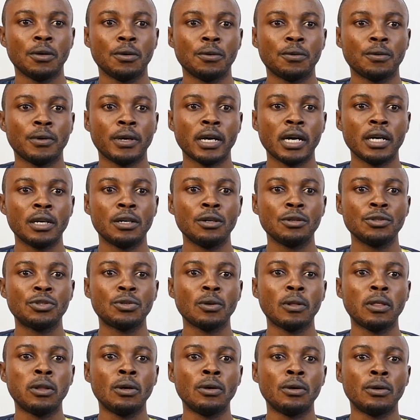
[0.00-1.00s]
we are going to
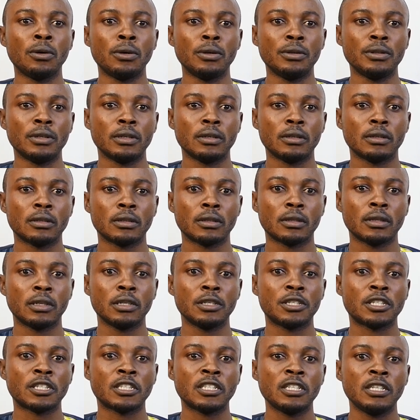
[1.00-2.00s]
learn the
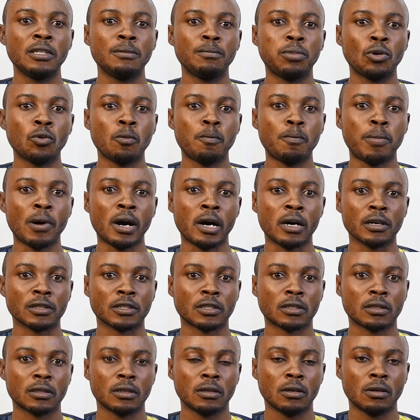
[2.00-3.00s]
simple
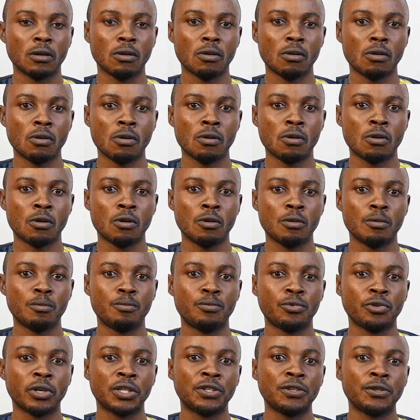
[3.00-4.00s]
past or
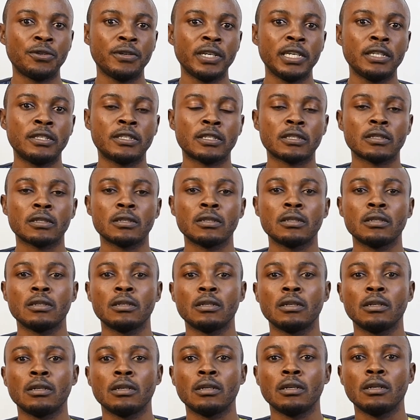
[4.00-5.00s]
preterite,
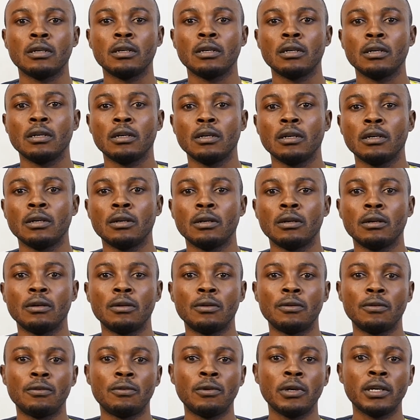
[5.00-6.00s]

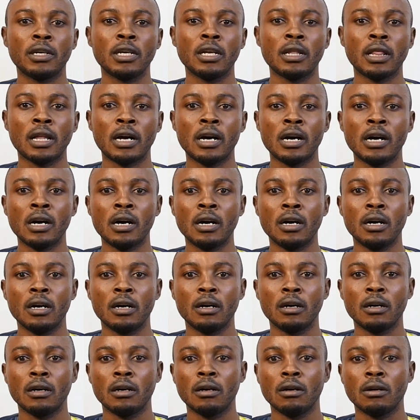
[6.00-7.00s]
regular
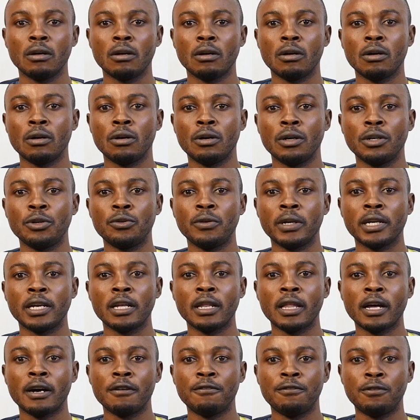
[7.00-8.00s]
or
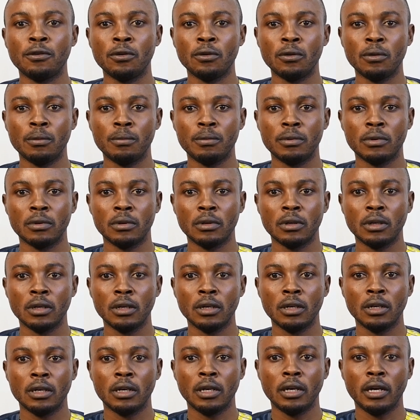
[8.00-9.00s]
irregular verb.
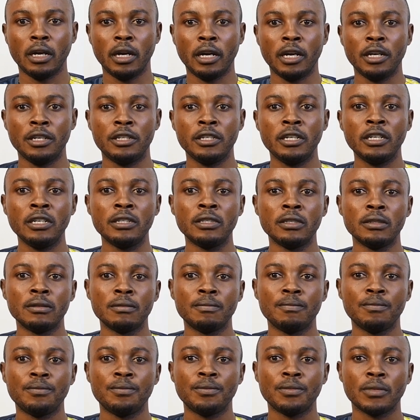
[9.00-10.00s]
Indeed,
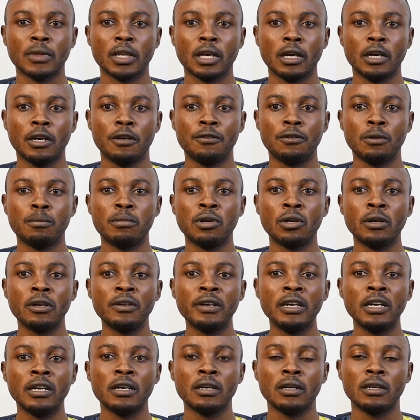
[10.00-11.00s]

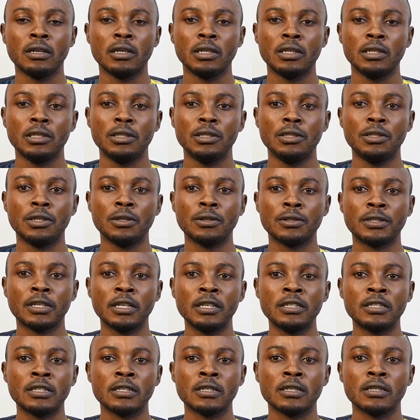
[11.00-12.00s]
everybody
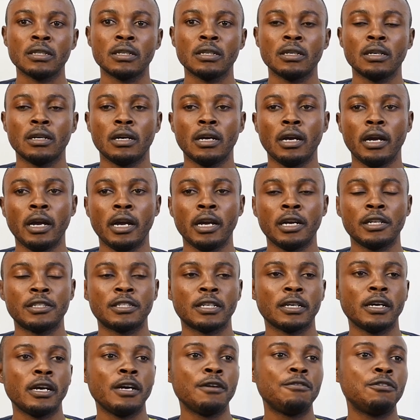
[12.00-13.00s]
uses it
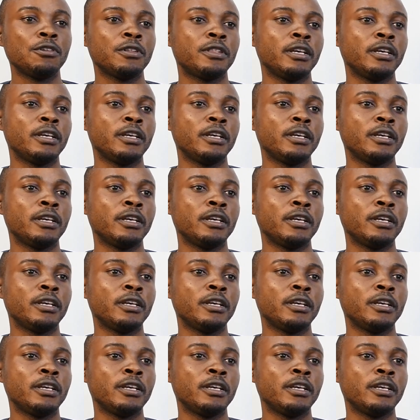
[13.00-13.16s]
every